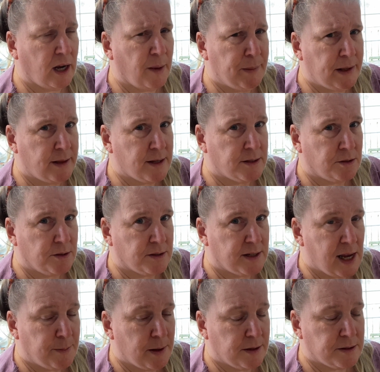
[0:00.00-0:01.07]
I mean, this little
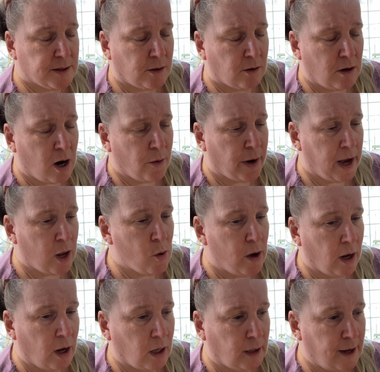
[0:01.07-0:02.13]
segment's already
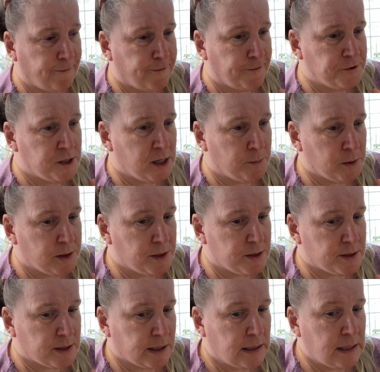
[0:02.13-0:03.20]
going on like 15
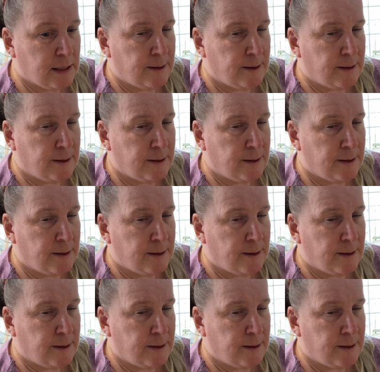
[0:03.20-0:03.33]
minutes.